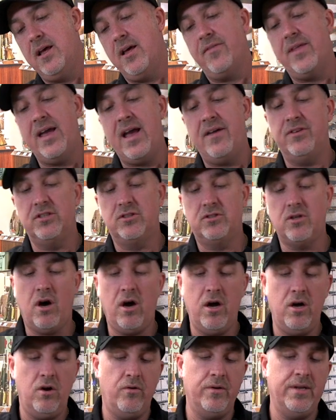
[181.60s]
They have a
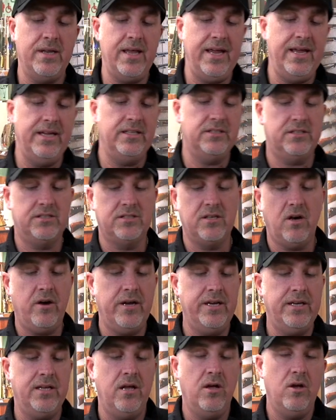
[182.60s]
dial on each
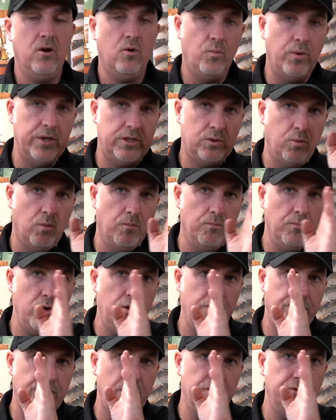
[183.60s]
side, which will
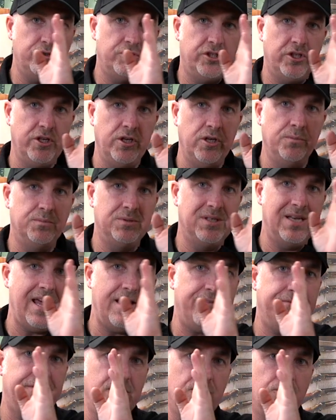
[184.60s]
move those tubes left